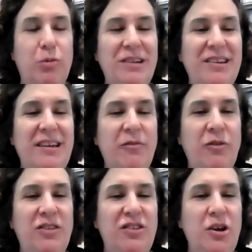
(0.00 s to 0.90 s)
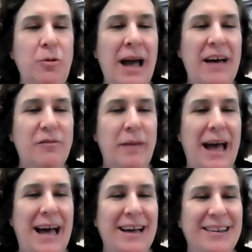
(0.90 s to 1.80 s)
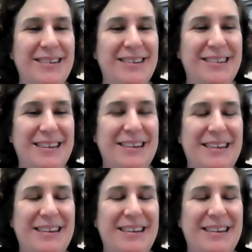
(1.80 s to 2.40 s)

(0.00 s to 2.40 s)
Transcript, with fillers: What's the difference you have, Max?